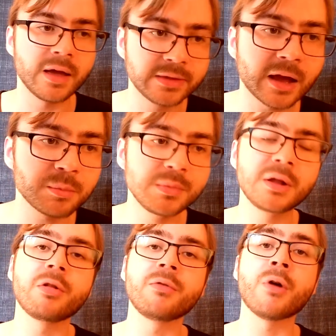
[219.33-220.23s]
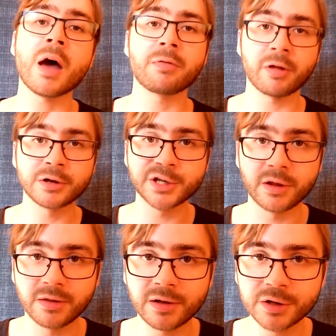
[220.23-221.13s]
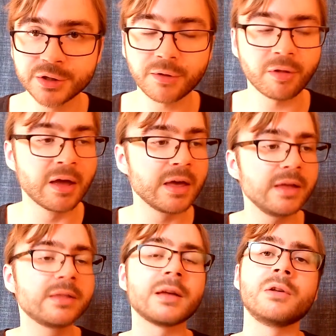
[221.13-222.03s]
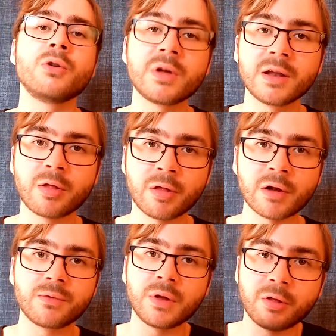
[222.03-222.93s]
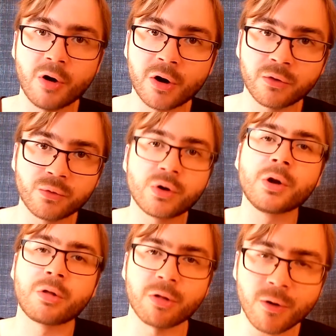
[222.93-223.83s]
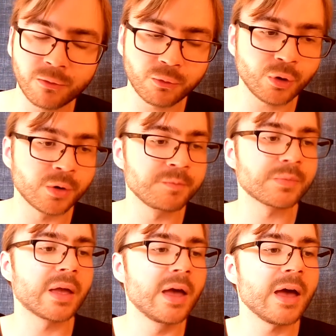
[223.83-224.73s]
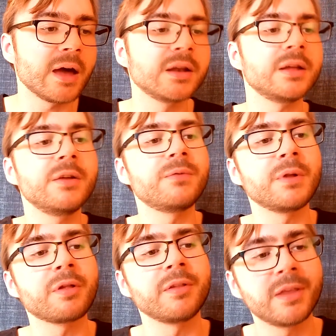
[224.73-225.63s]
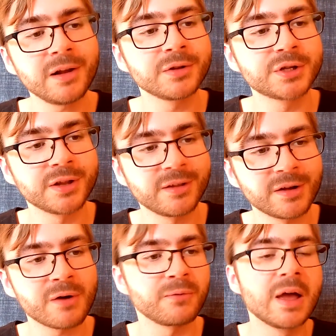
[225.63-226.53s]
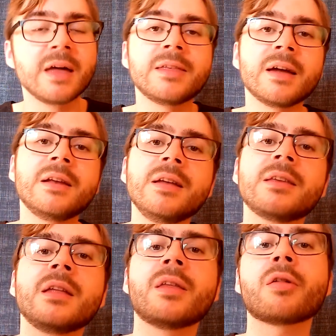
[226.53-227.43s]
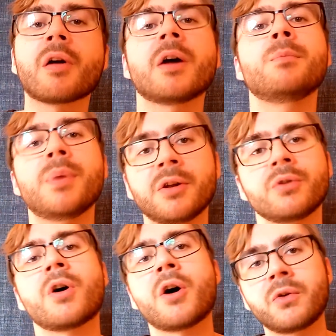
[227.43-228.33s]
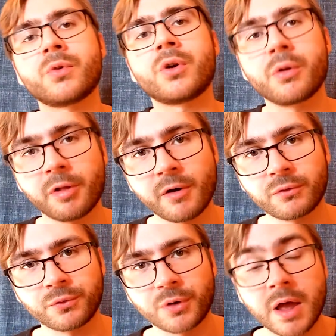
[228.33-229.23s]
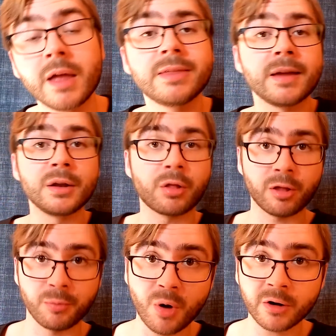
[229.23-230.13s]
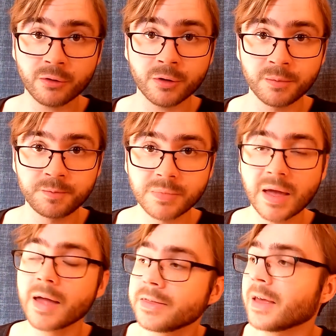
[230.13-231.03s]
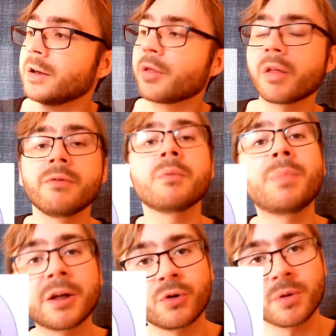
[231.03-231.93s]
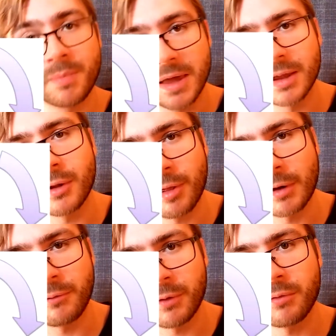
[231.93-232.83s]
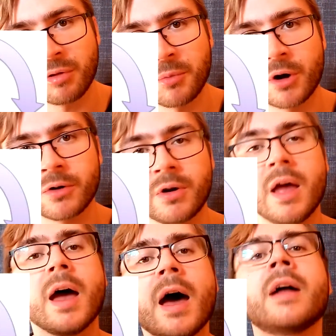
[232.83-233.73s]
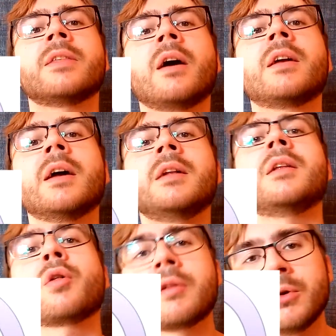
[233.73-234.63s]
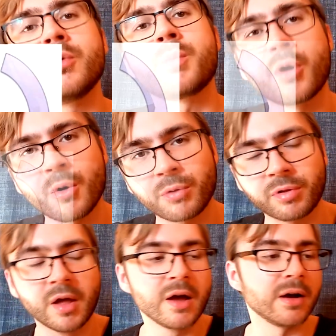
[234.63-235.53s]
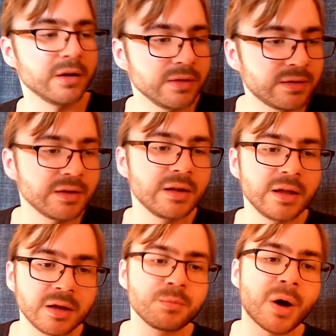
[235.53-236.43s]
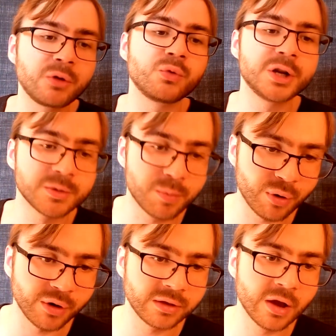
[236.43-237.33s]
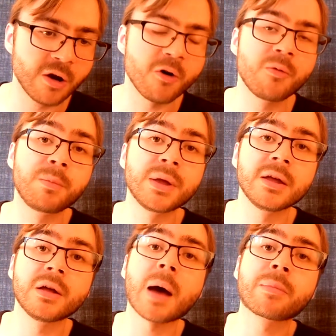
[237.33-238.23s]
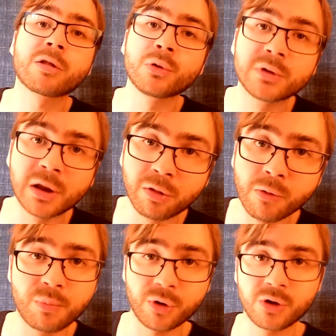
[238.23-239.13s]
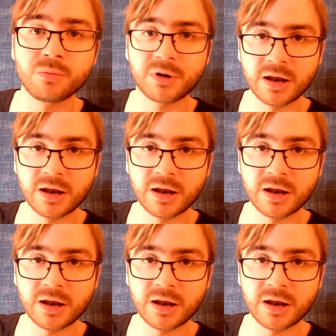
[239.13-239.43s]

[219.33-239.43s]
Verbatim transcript: And that means if you have such an intelligence, it can look at itself, its hardware, its software, and if it's intelligent enough, then it can design better hardware and software. Then it's smarter and then it's even better at making itself even smarter. And again, this loop goes until it might reach a point of being absolutely superhuman